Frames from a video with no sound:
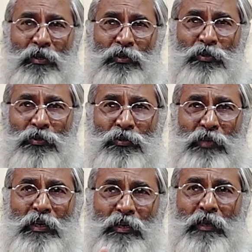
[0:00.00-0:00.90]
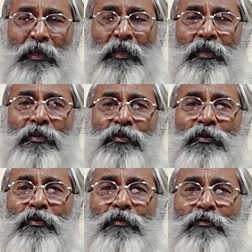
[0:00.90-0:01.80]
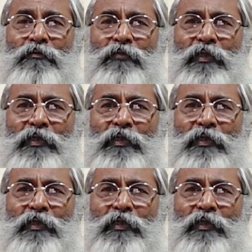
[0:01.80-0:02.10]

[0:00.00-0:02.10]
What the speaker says: seen, so